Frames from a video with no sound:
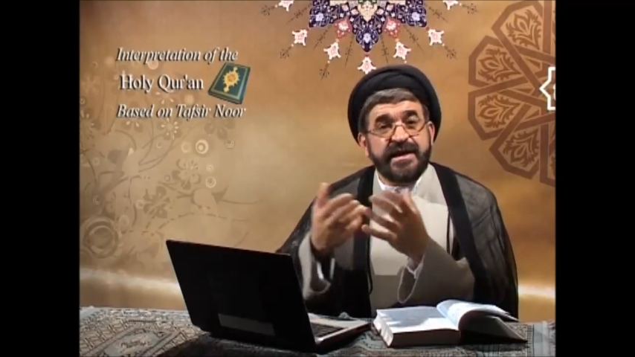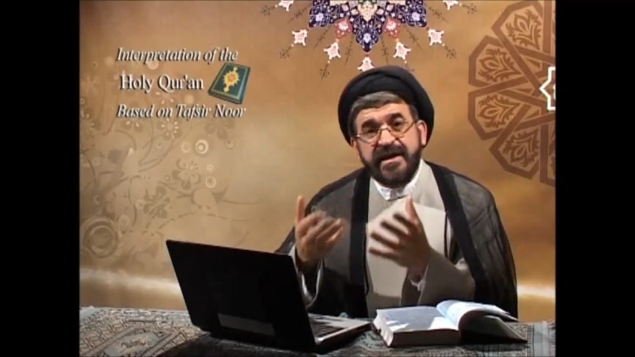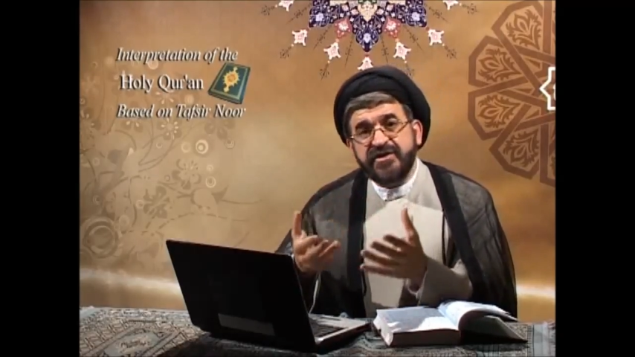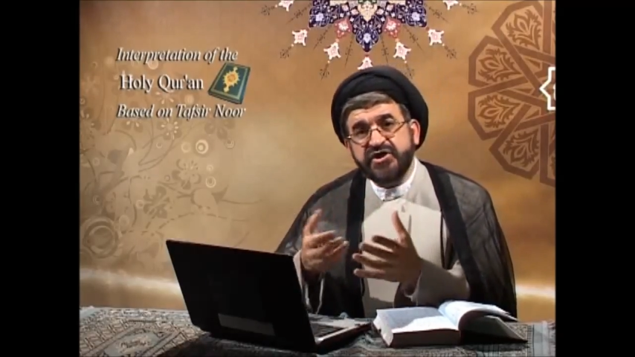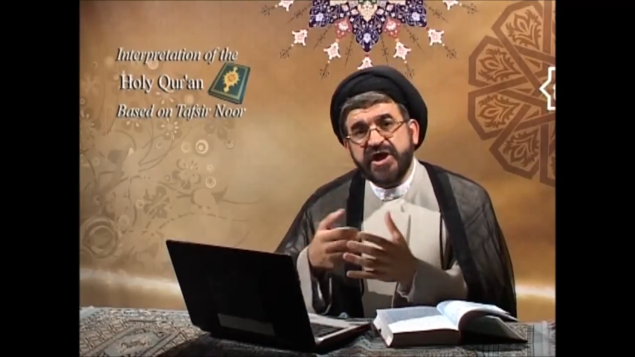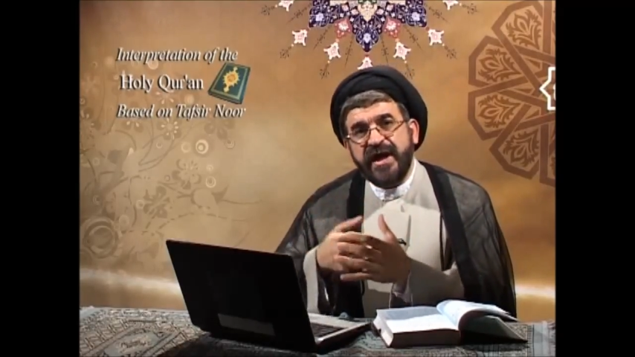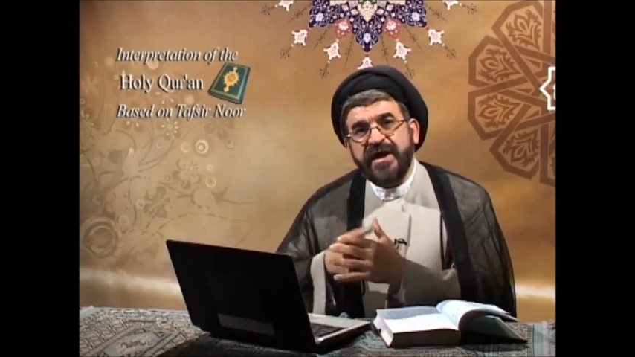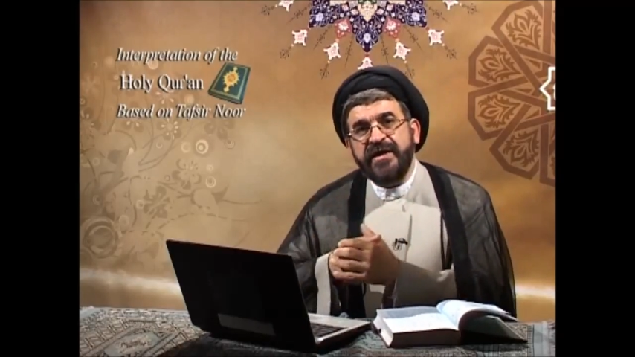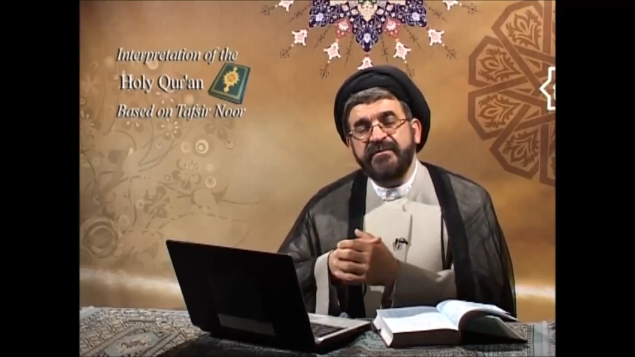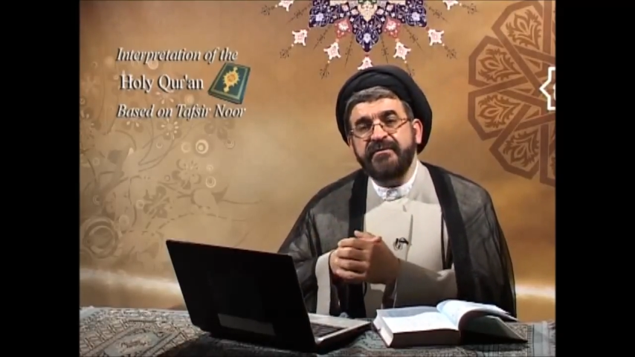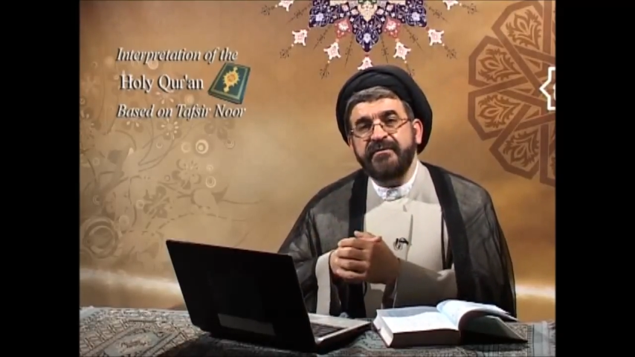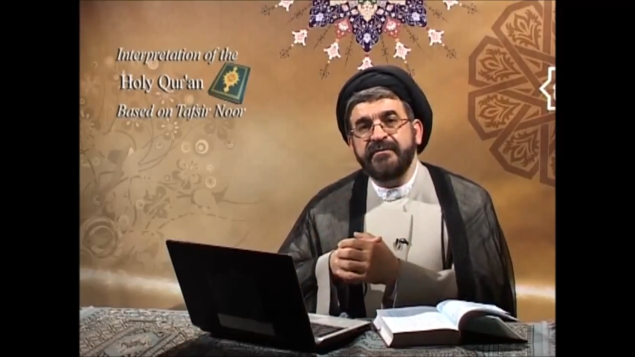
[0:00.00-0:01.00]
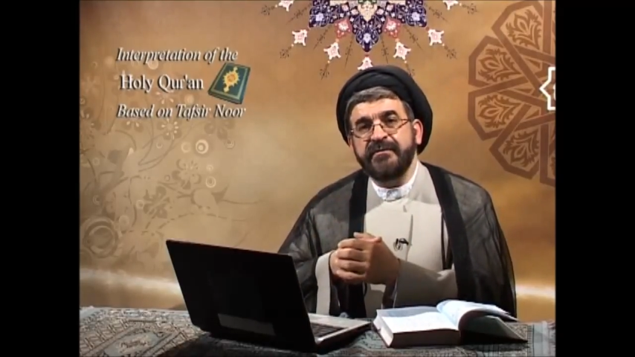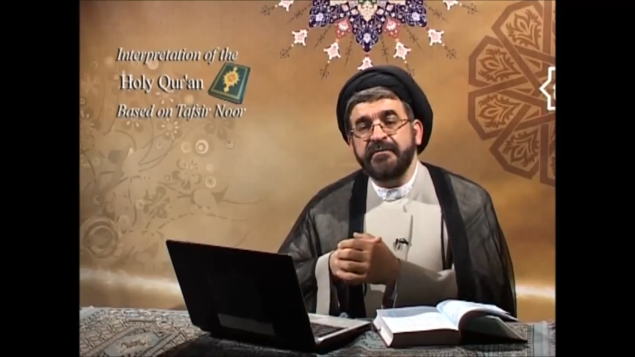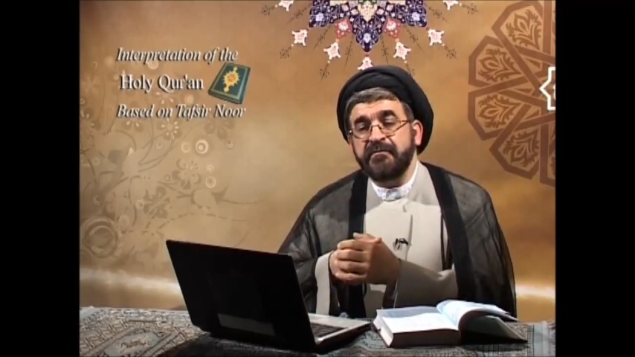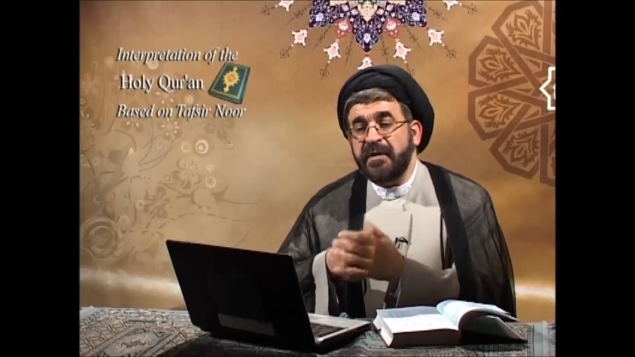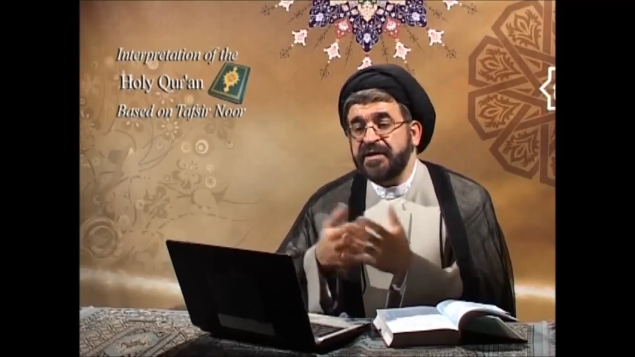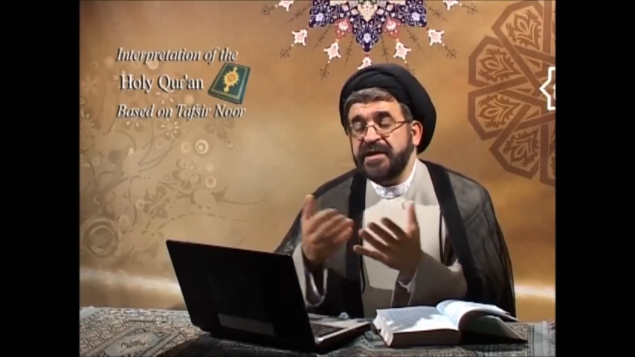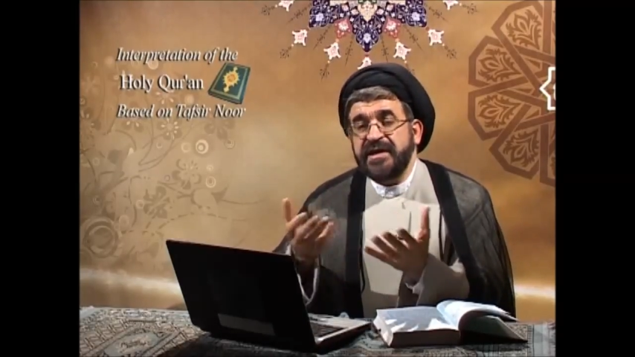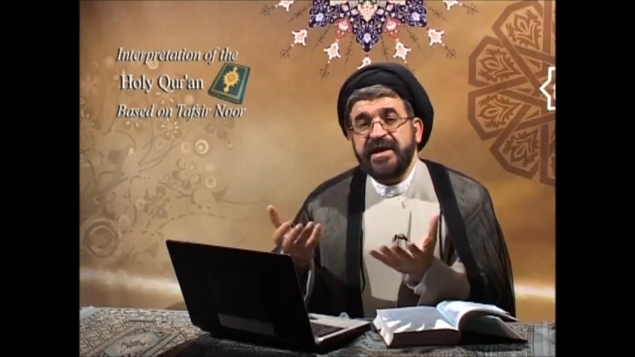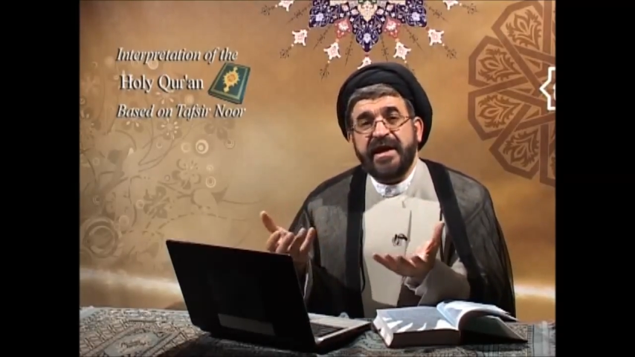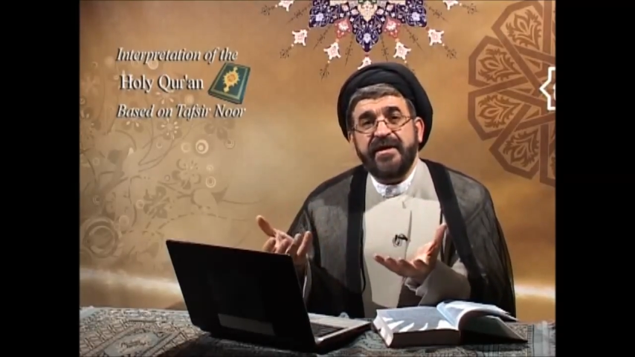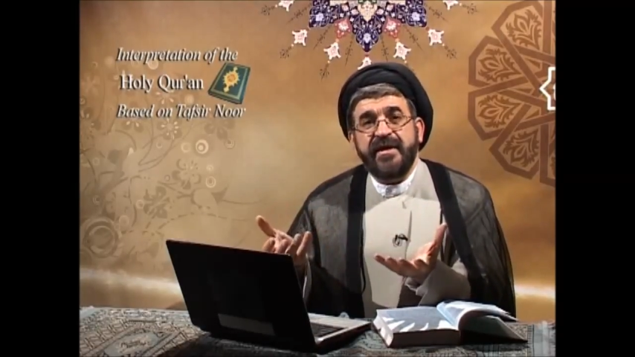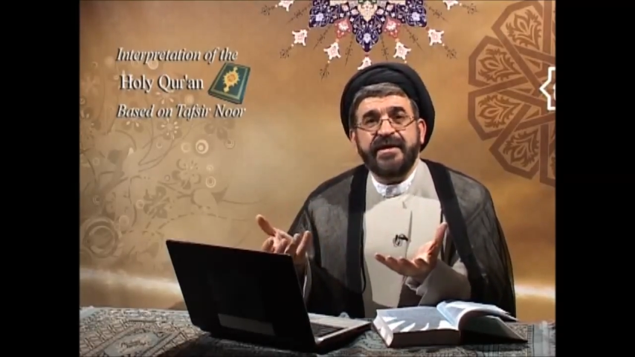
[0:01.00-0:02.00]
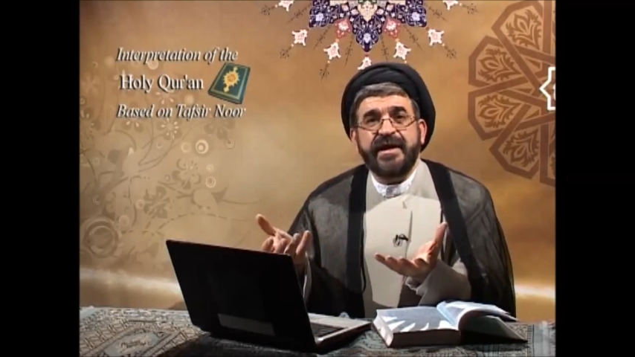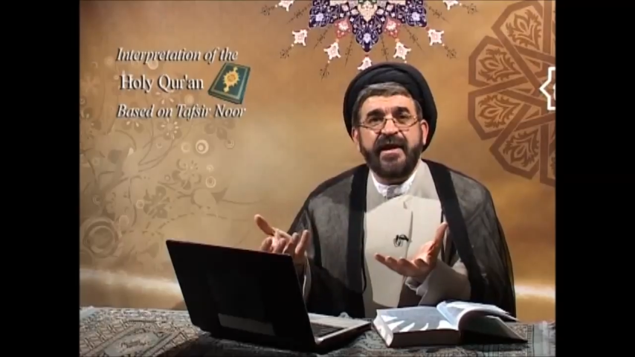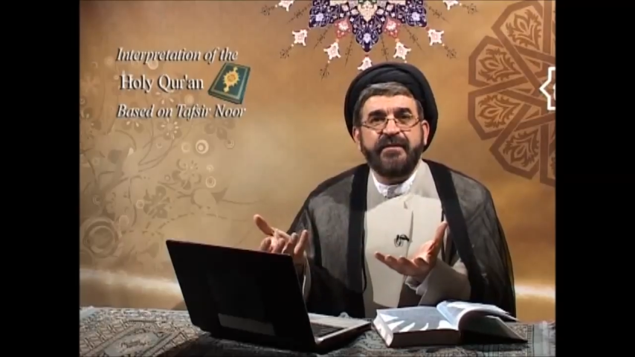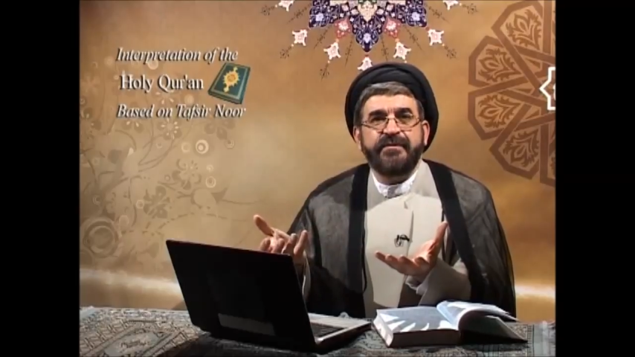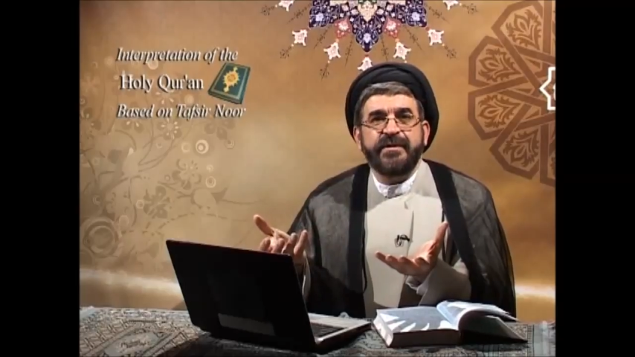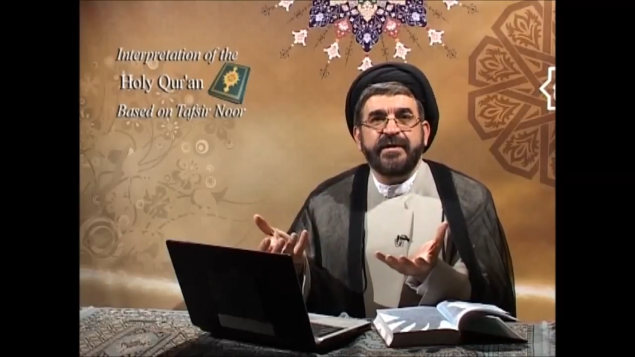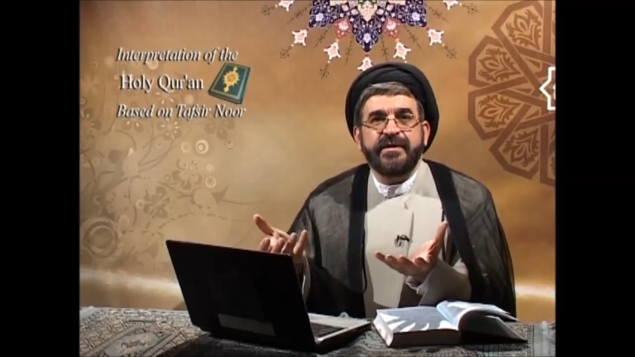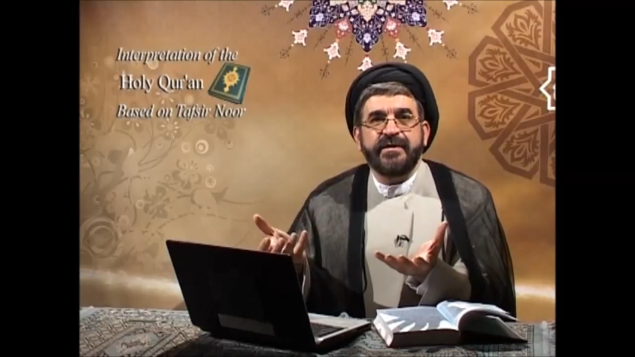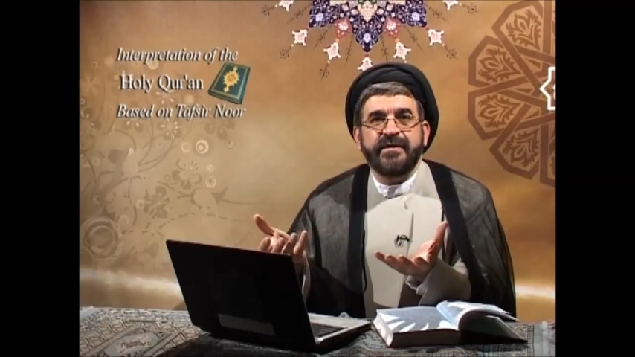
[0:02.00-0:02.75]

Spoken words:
is ashamed, but he cannot help it.